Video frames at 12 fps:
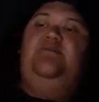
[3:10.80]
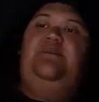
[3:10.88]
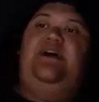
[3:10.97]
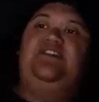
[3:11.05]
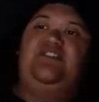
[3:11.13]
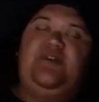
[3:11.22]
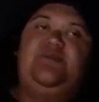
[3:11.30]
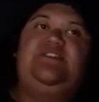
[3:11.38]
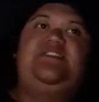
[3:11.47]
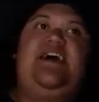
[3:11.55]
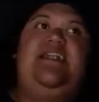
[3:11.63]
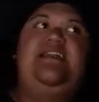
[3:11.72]
But she
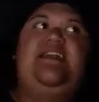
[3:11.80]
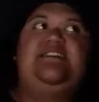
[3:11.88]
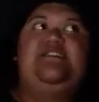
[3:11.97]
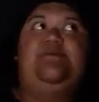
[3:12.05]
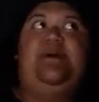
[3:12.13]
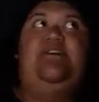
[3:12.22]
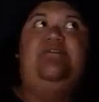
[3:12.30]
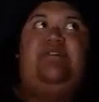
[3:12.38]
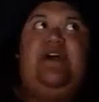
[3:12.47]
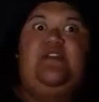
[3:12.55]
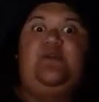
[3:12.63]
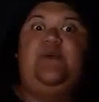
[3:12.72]
was telling us about
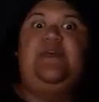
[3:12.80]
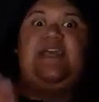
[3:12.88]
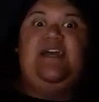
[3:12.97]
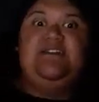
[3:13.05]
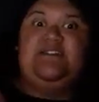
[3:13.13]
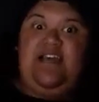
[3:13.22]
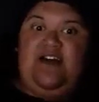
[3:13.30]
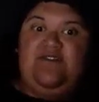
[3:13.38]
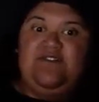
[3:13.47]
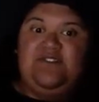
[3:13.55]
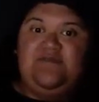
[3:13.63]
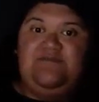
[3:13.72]
valuing
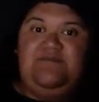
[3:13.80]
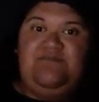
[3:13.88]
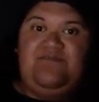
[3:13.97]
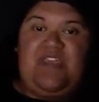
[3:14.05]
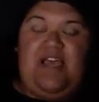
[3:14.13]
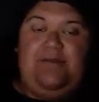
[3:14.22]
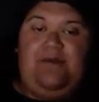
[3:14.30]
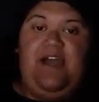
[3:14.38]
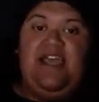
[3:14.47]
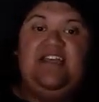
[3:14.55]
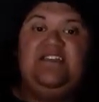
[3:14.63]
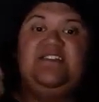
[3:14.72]
ourselves. Ka
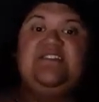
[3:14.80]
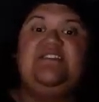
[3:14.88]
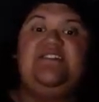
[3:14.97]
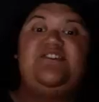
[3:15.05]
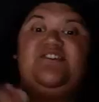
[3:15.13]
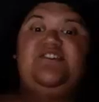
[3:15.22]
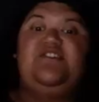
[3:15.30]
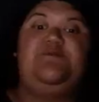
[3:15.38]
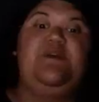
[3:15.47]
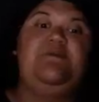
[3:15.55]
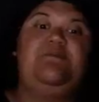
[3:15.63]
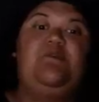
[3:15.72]
pai, as Indigenous
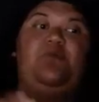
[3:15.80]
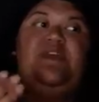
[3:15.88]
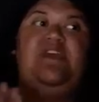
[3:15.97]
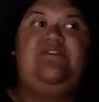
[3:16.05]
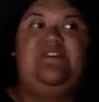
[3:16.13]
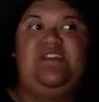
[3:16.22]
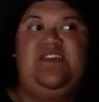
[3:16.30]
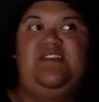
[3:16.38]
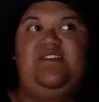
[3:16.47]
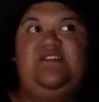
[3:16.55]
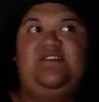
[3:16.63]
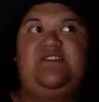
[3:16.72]
people, we have a
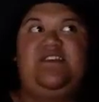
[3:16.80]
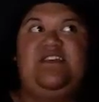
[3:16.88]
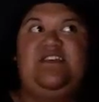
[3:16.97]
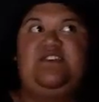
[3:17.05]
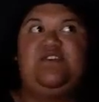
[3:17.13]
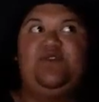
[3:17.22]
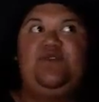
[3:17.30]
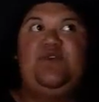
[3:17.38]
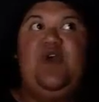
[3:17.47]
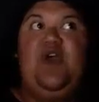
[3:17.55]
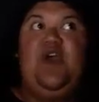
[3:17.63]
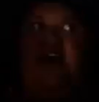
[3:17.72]
tendency to